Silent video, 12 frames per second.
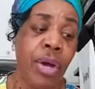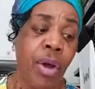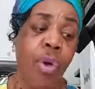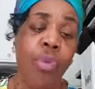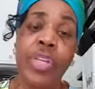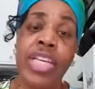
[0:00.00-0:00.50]

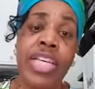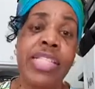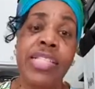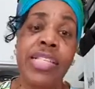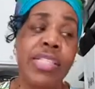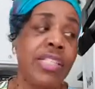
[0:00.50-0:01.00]
only
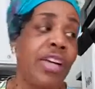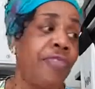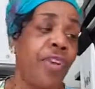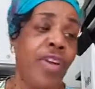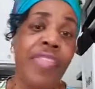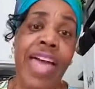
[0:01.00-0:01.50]
gets us stuff
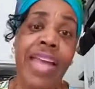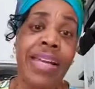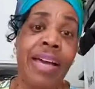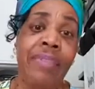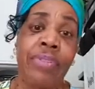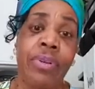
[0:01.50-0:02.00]
on that
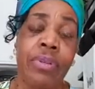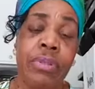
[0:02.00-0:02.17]
level.